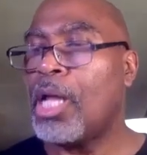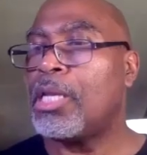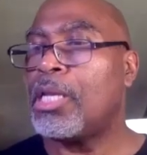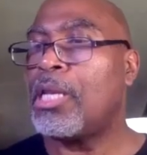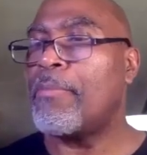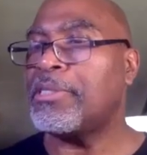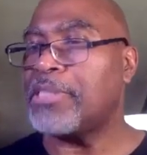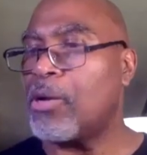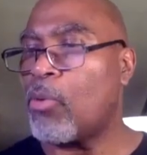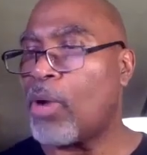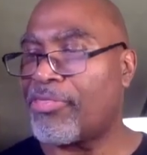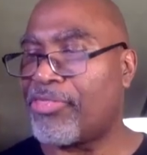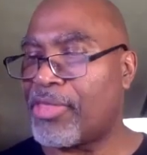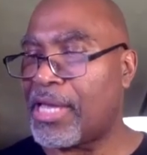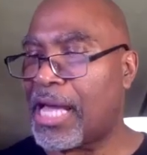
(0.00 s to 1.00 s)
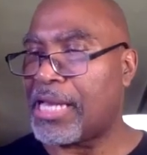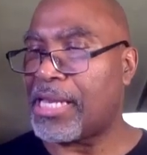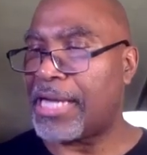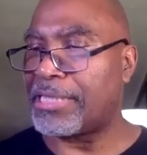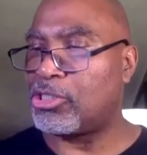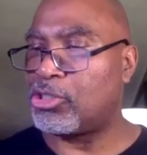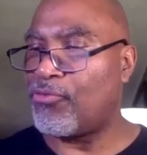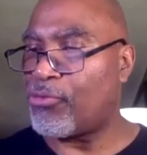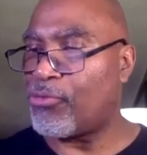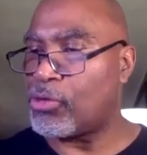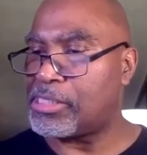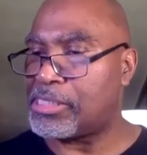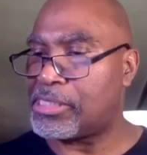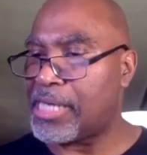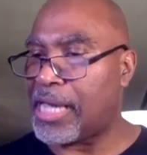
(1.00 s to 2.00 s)
Let me tell you what I think I'd like to do for a
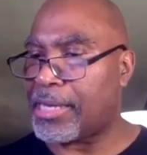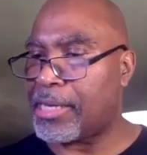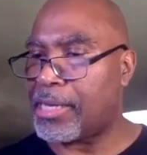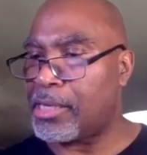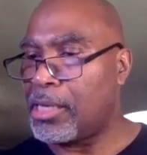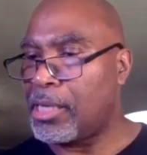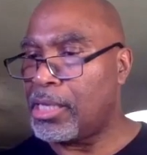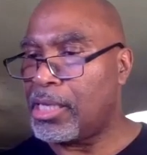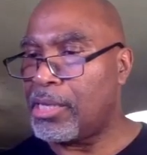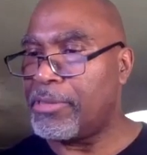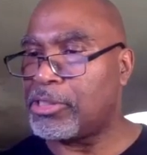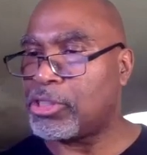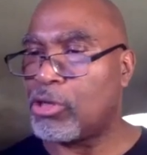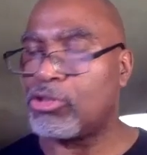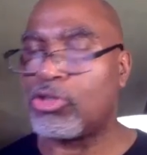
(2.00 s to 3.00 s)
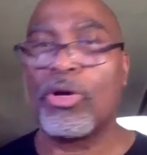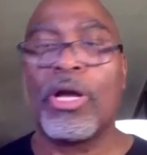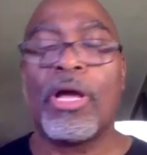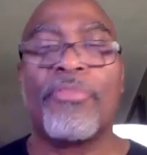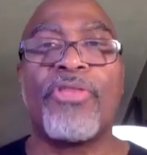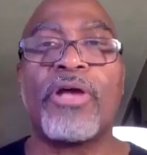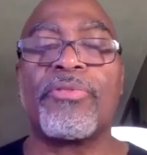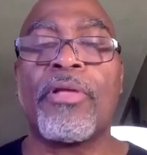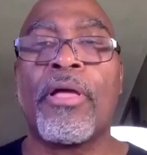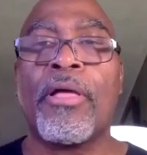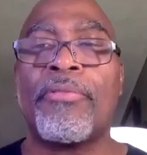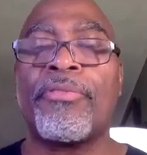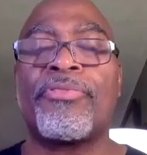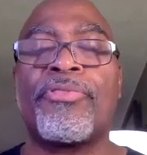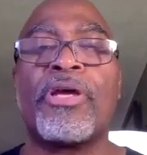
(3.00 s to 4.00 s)
second. Let me turn to
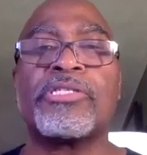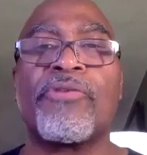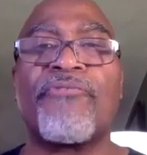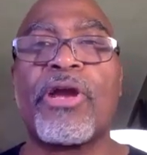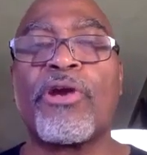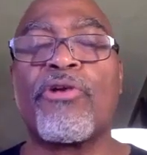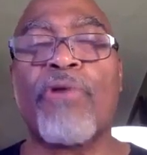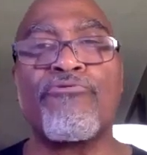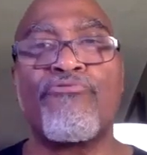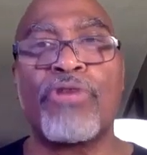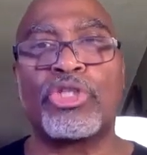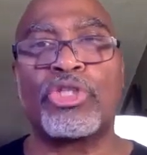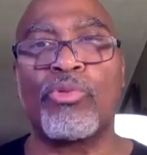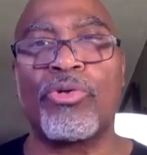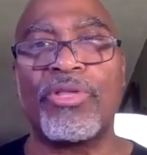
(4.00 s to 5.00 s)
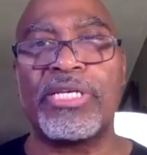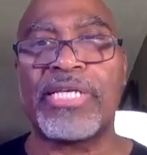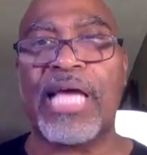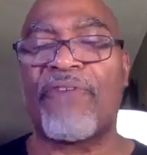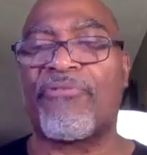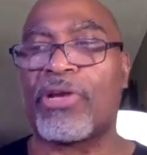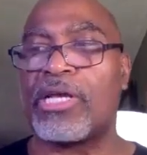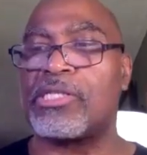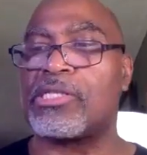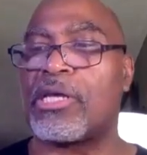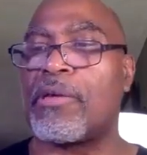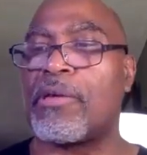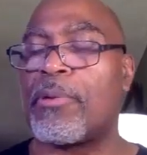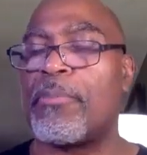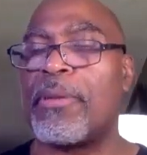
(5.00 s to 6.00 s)
there's a very great ritual these Africans
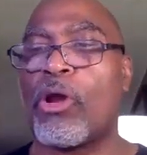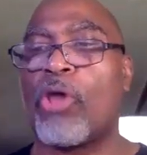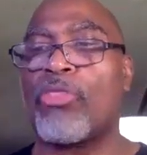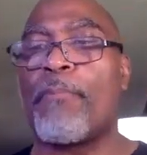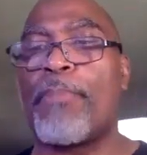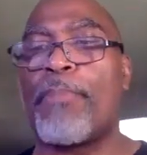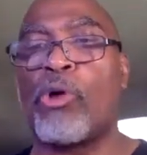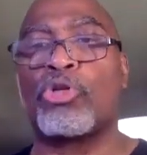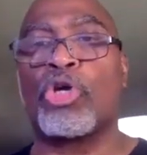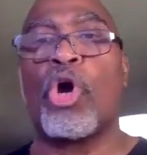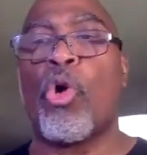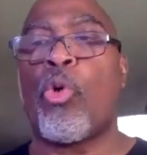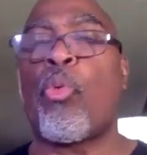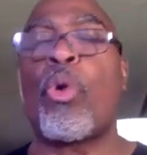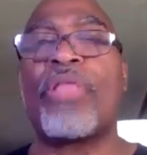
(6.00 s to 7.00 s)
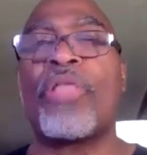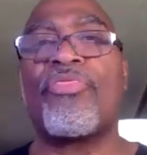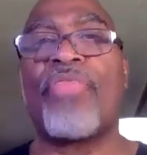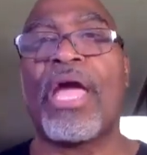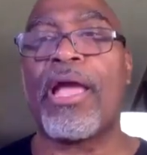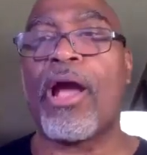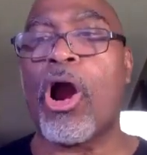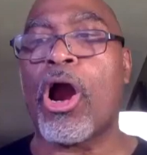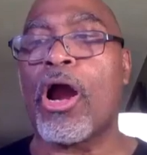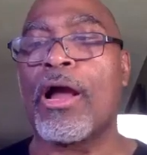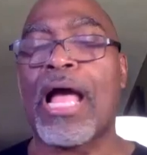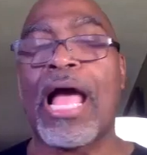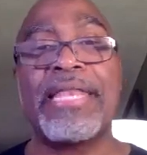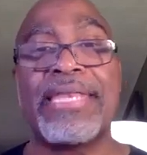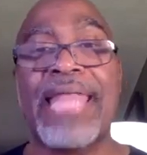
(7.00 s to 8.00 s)
commit on the boat when they are
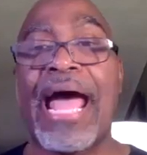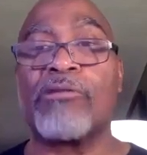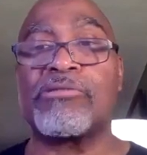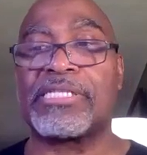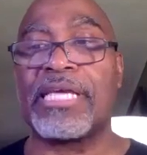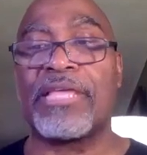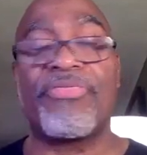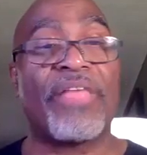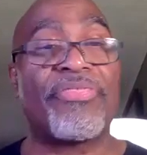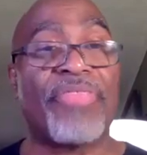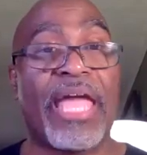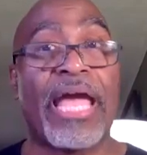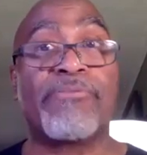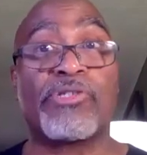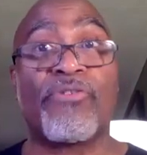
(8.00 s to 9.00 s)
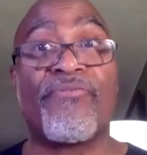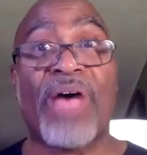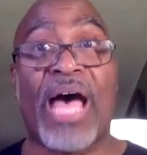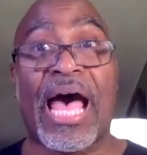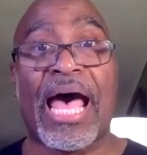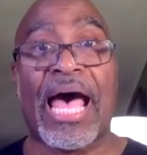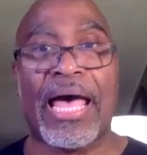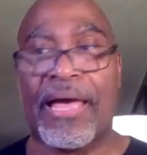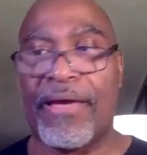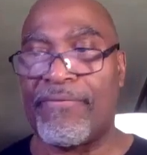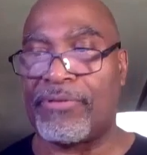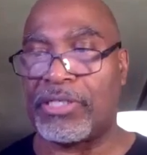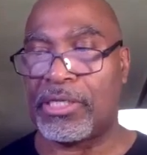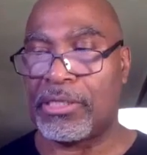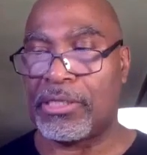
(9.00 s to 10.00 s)
announcing that they have survived,
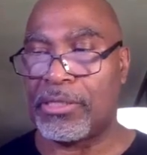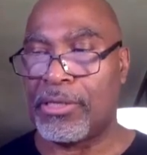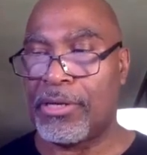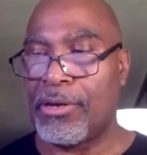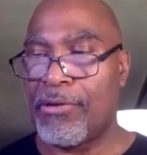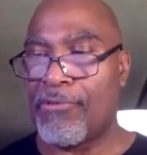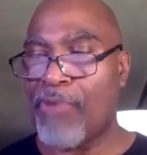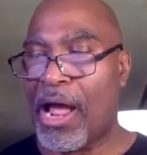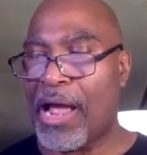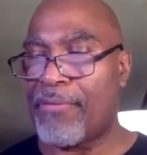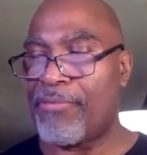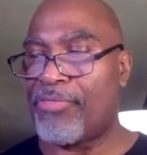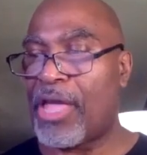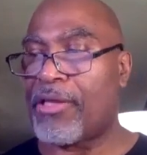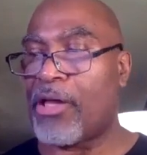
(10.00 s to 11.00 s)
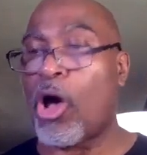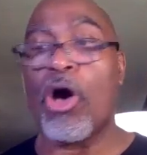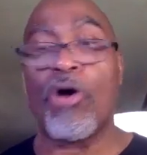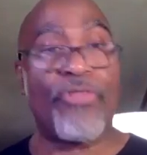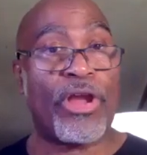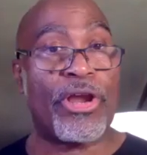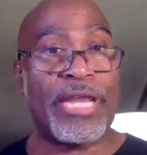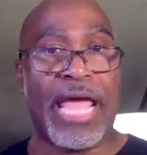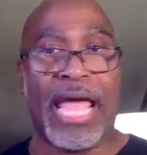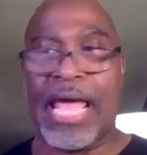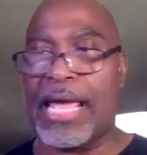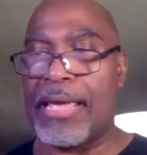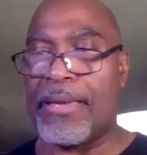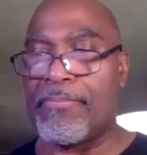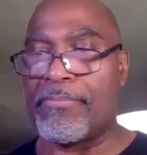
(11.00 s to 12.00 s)
right? They call their
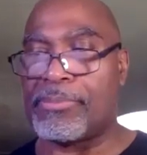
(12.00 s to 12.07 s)
names.